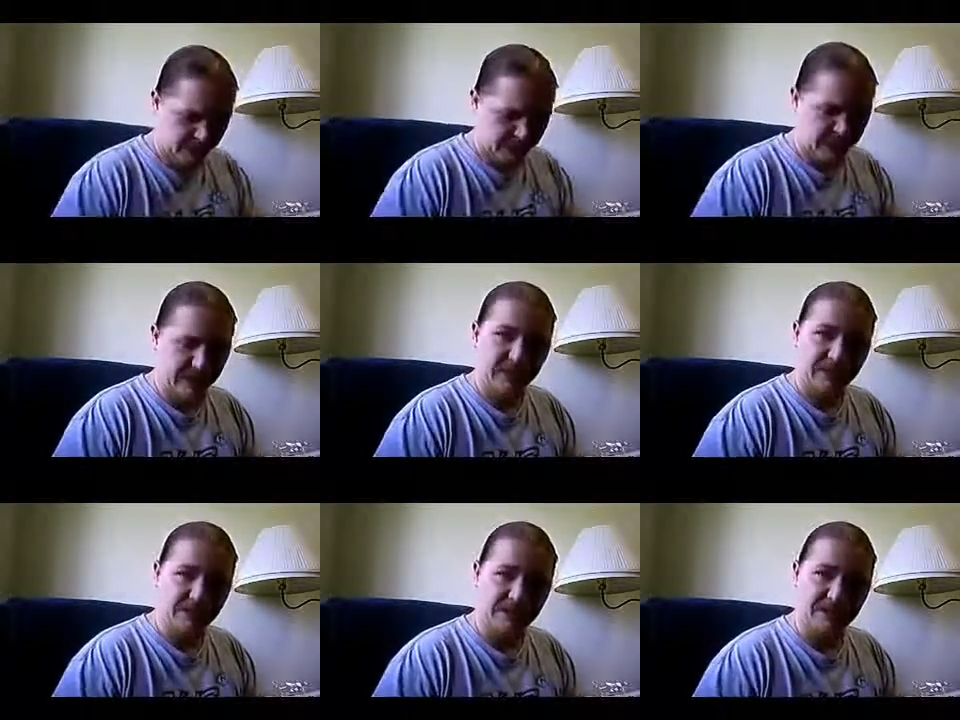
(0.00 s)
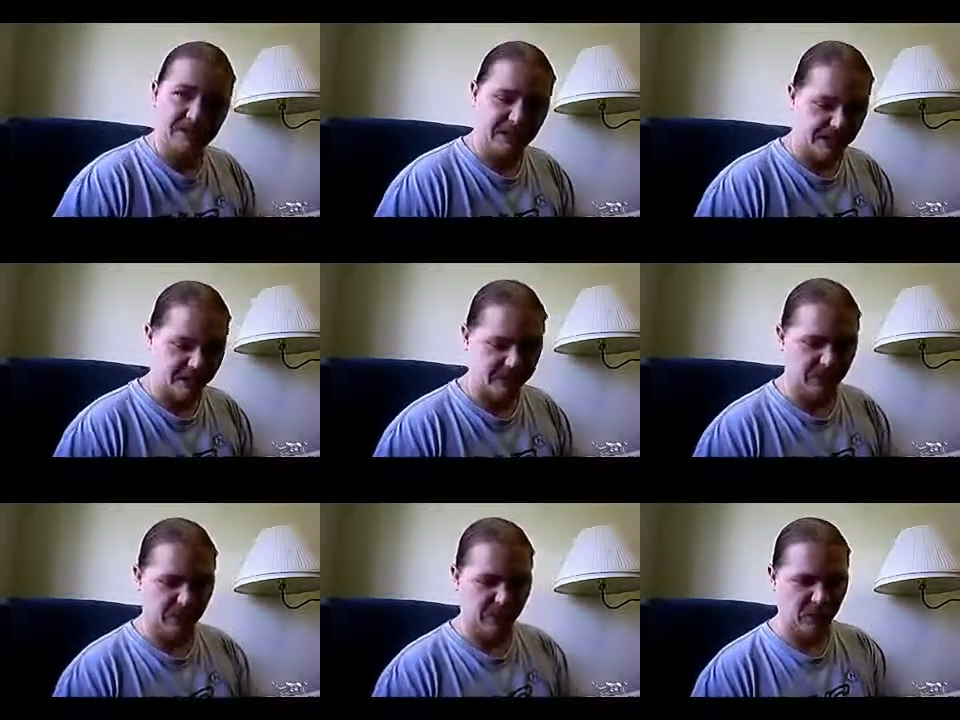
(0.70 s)
The one thing that really stands
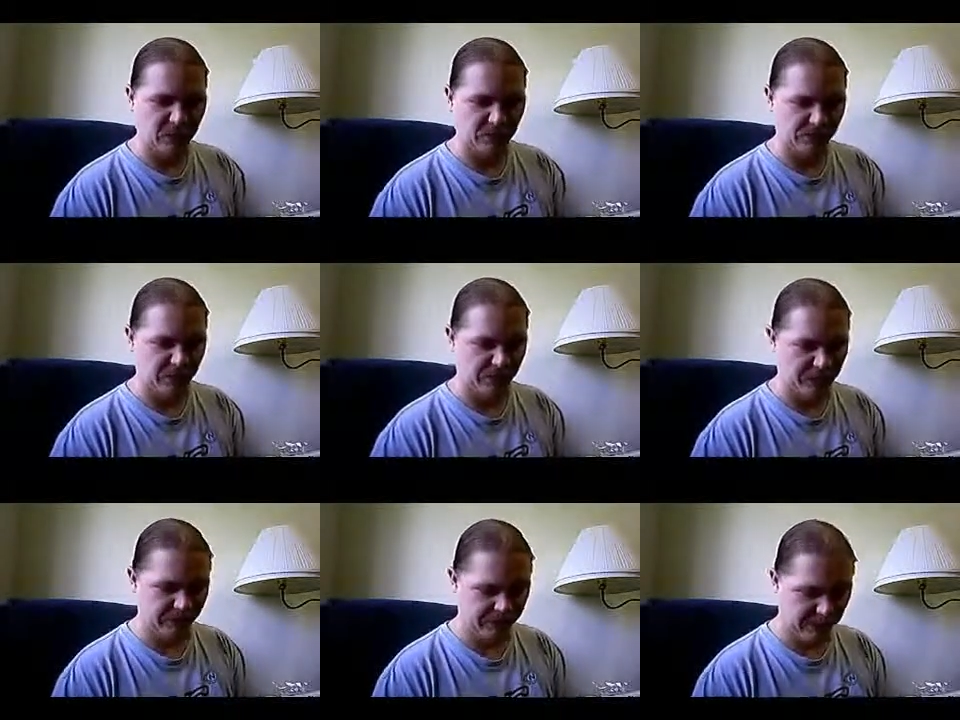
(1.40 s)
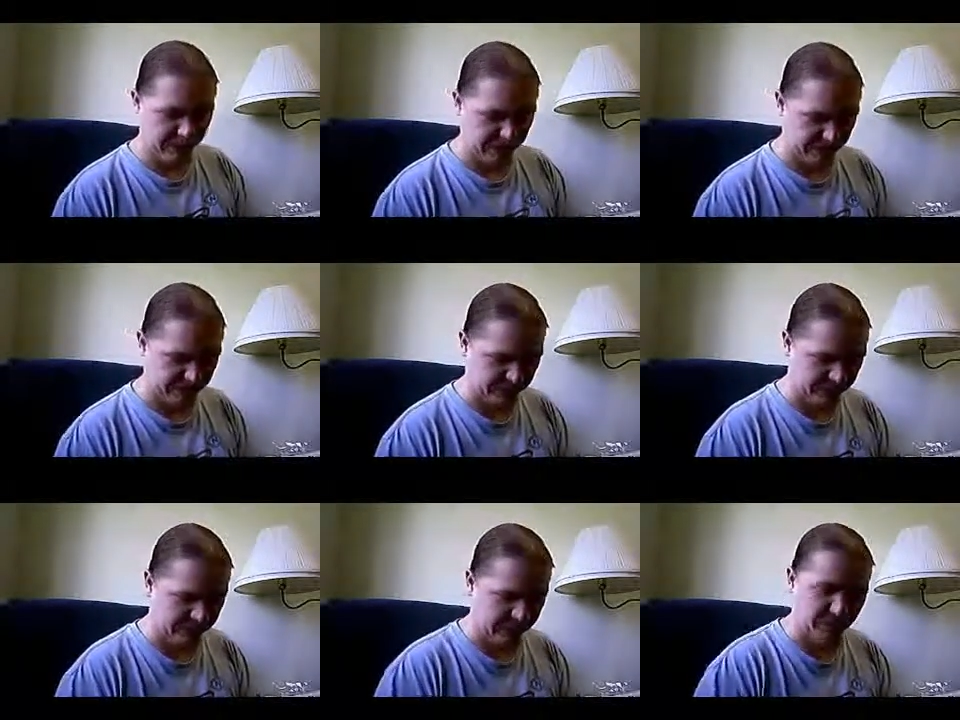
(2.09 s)
out about blue
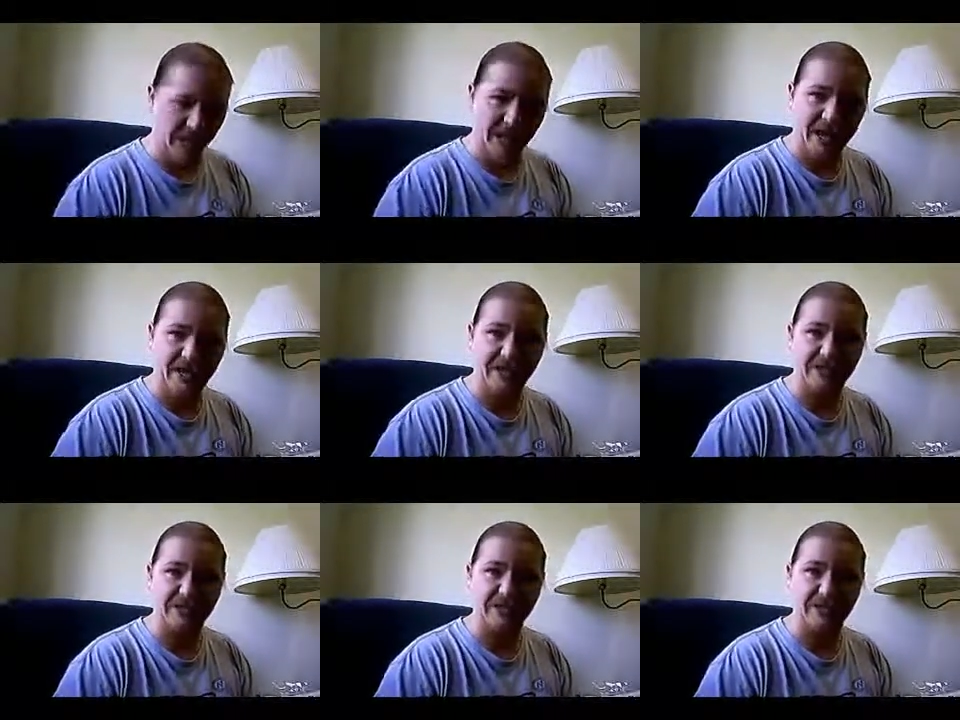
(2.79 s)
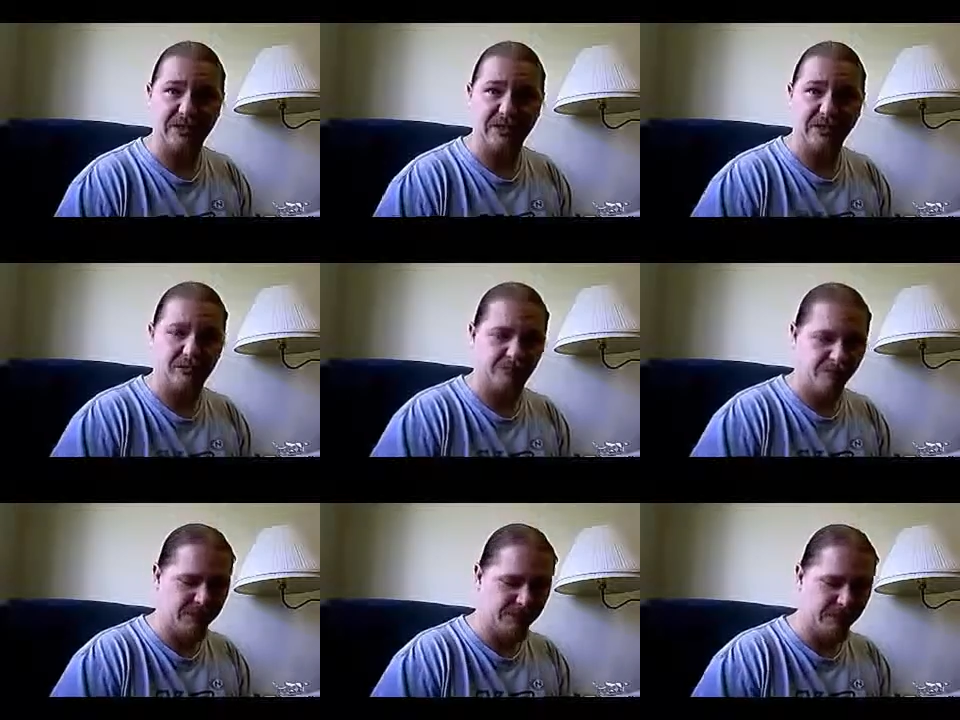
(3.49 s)
is their package.
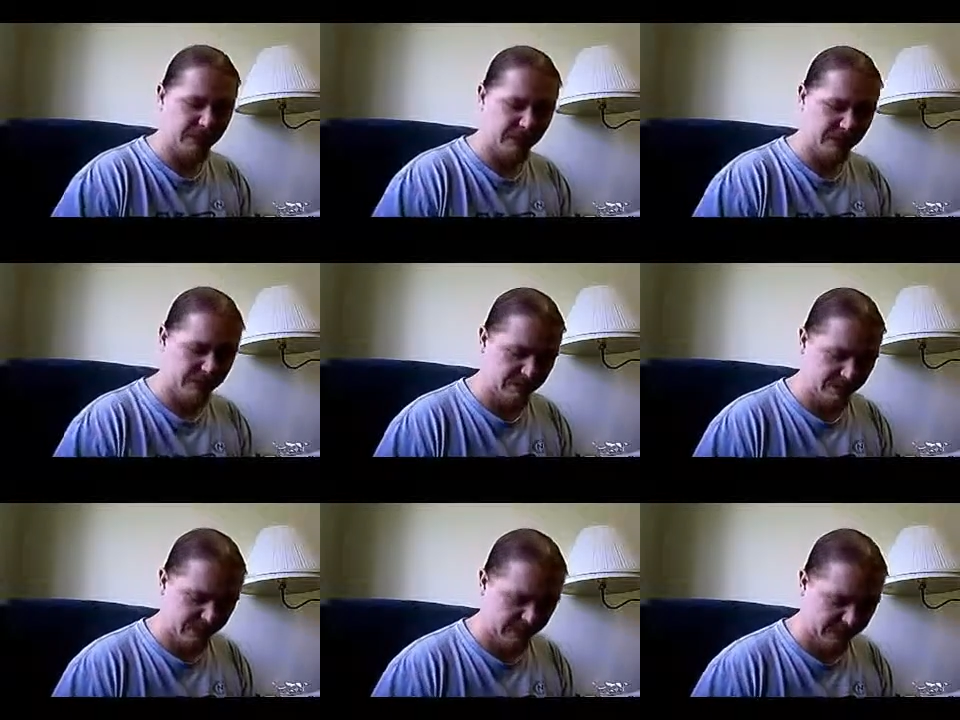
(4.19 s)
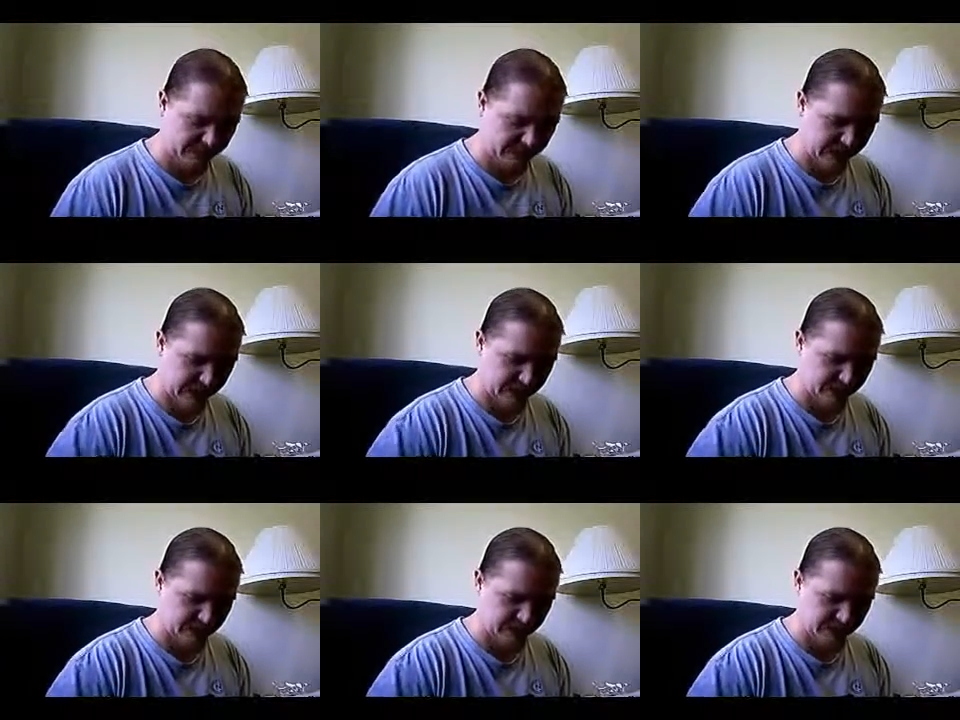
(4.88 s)
They actually have
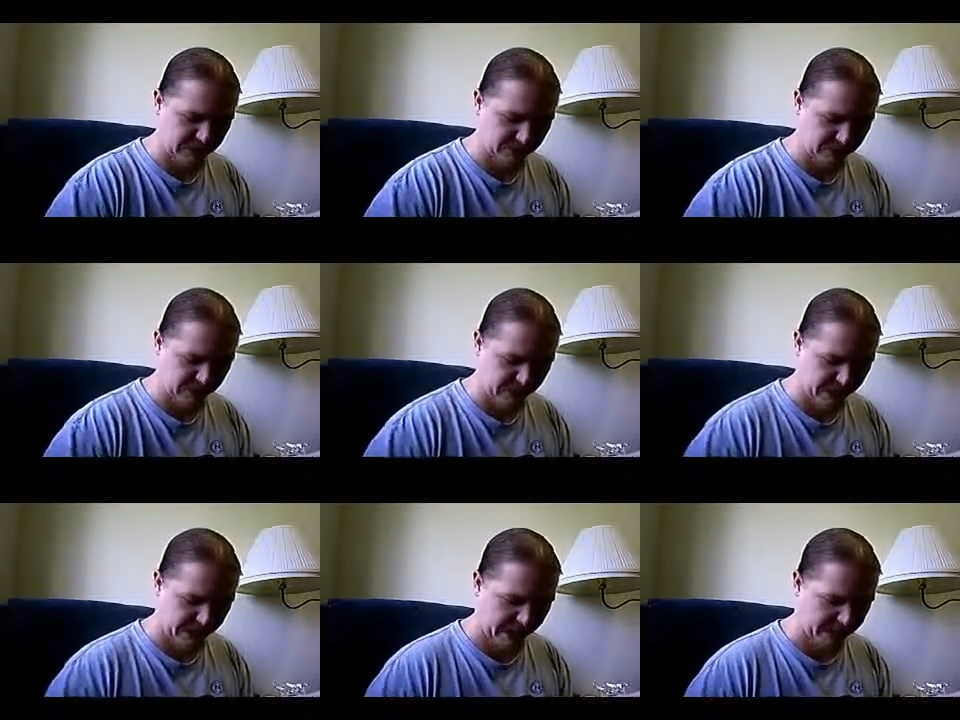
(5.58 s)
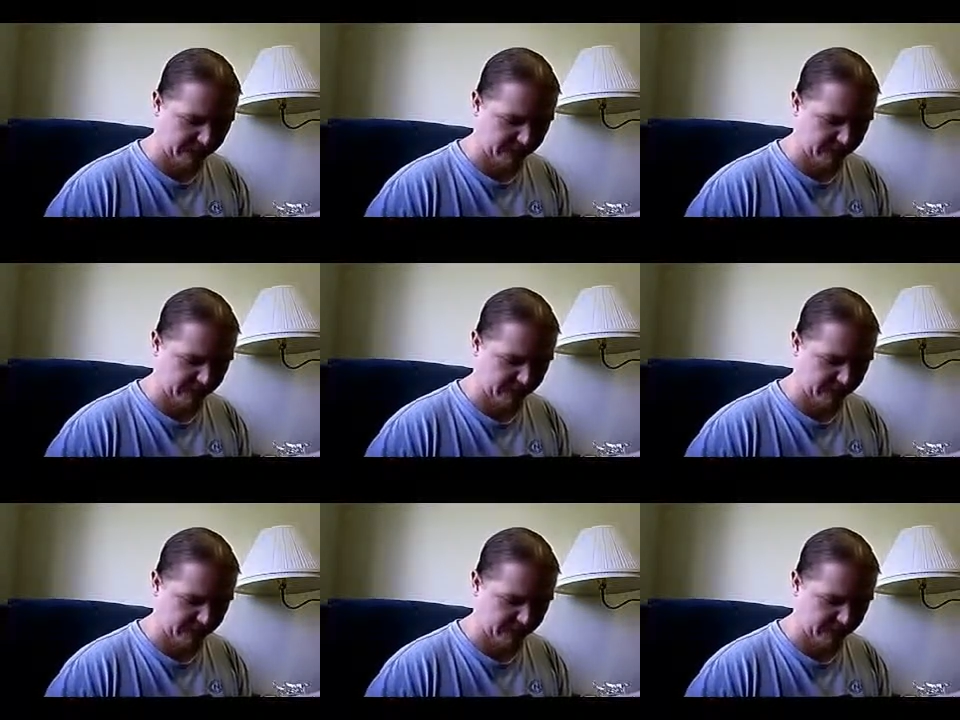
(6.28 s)
what's called the blue pack.